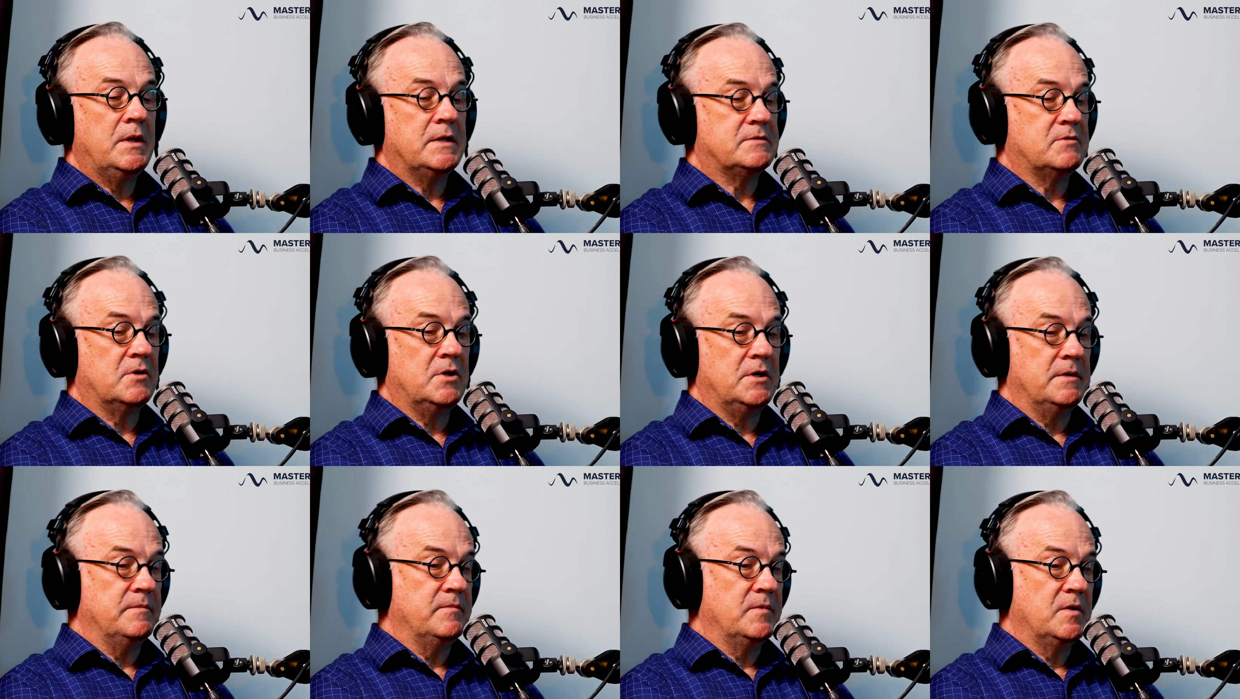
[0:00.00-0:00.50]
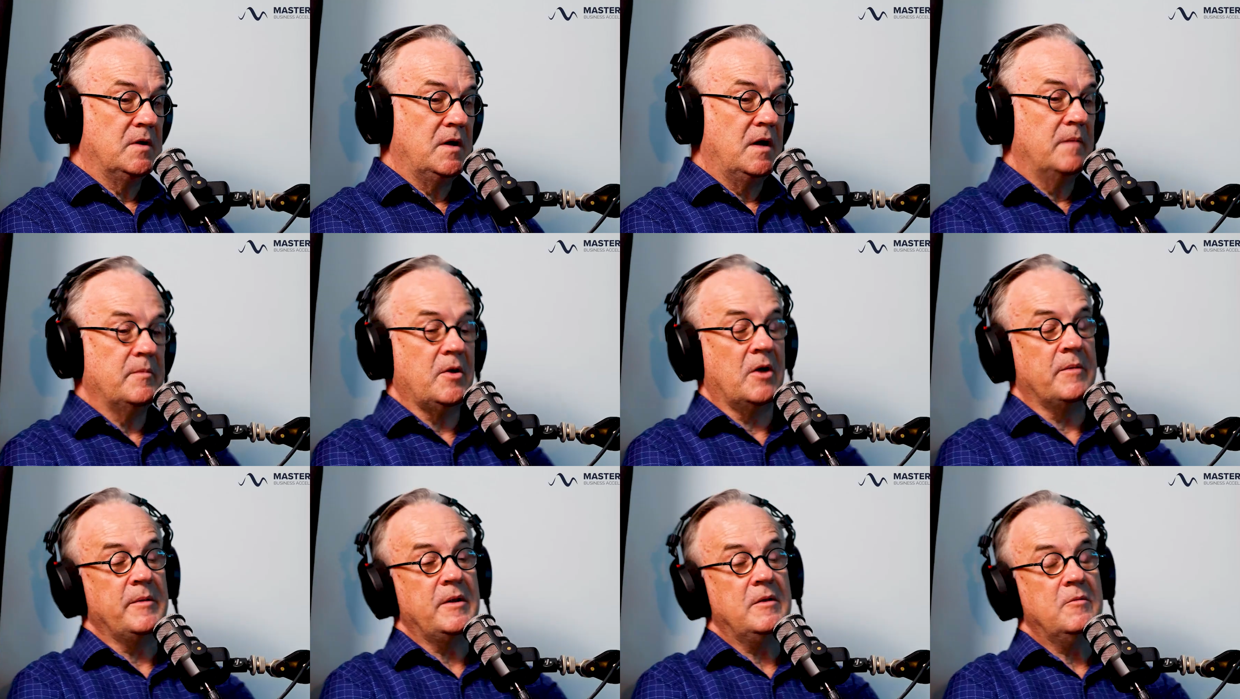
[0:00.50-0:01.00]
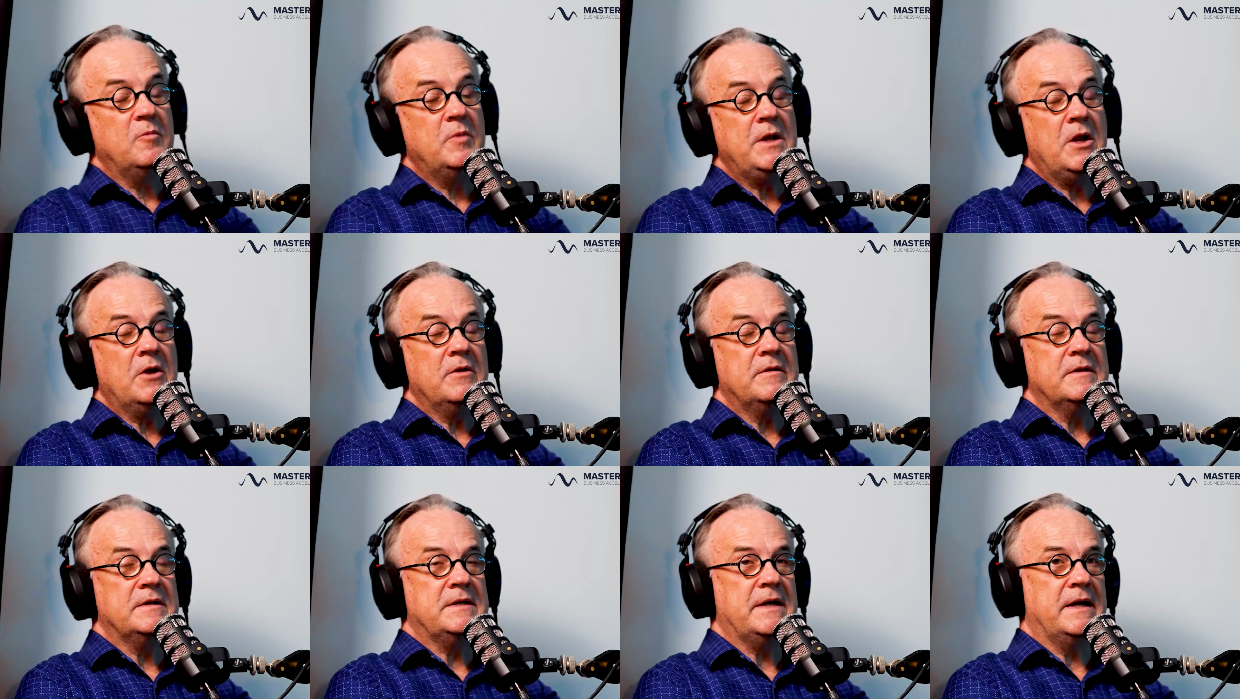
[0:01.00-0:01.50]
that's right. Something like that. I mean, we
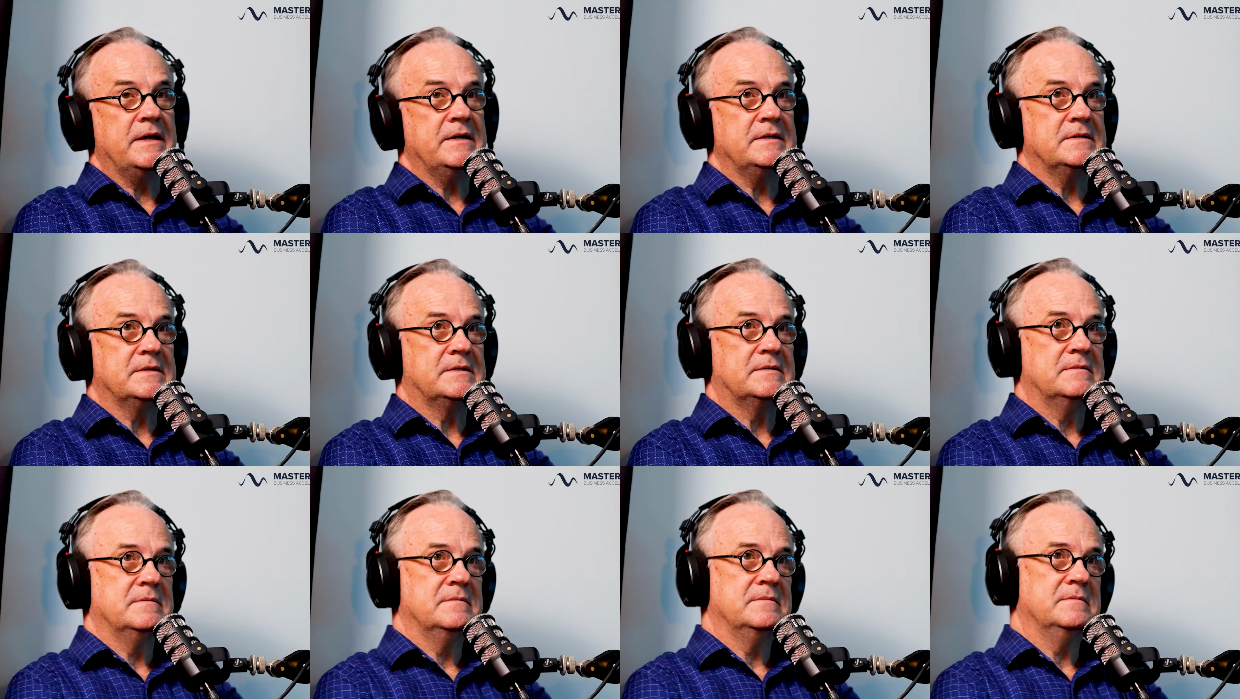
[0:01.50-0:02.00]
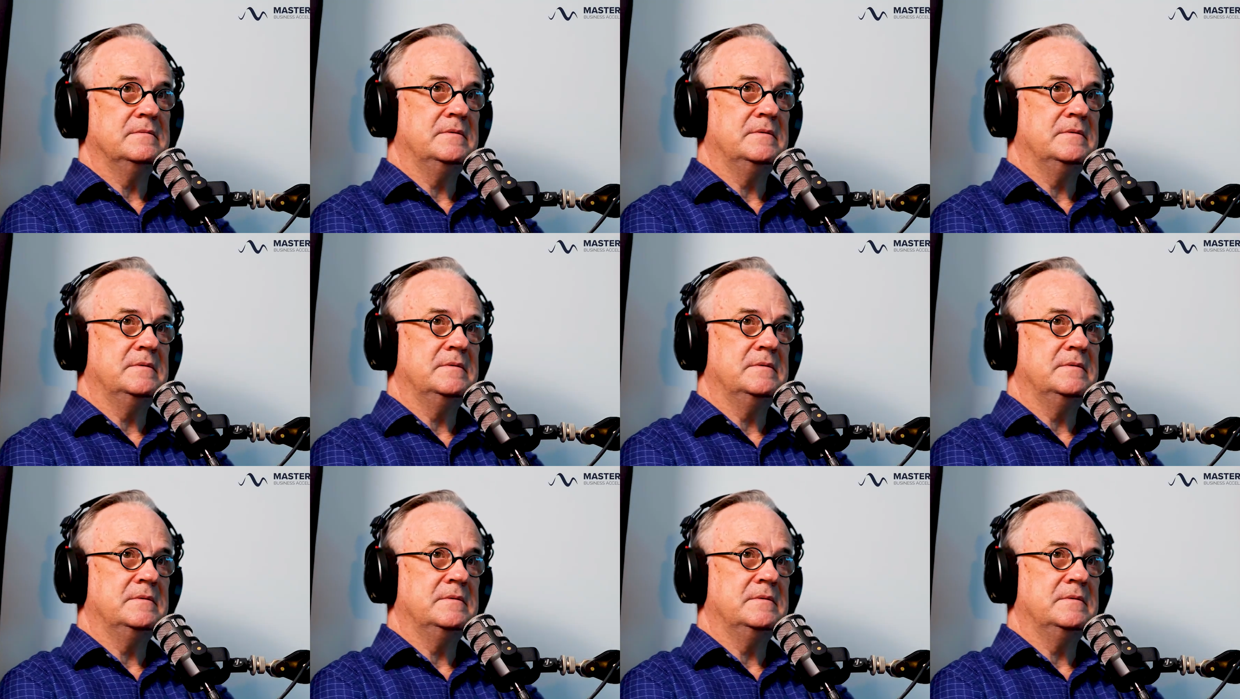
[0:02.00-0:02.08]
know the days